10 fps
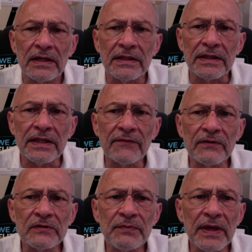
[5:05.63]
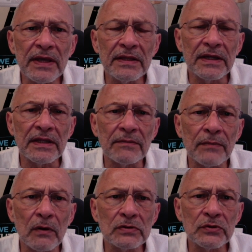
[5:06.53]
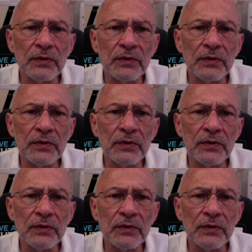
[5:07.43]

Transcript: The difference being that the most